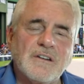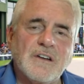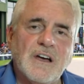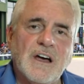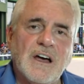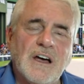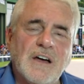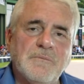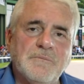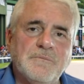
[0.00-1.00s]

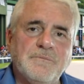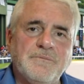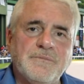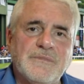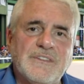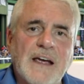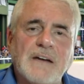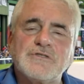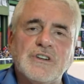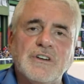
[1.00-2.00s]

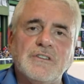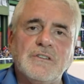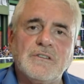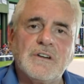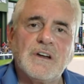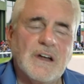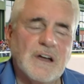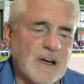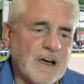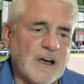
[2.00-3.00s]
downturn
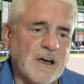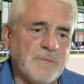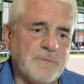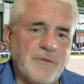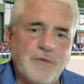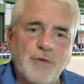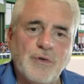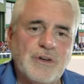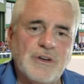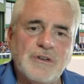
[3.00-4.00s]

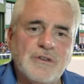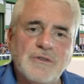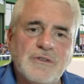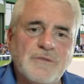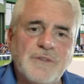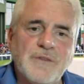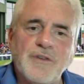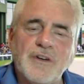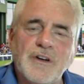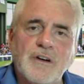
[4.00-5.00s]
before you've
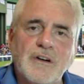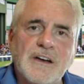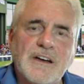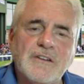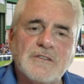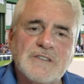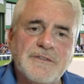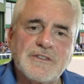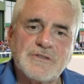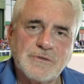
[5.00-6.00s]
got hardly any dogs
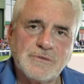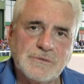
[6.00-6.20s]
left at all.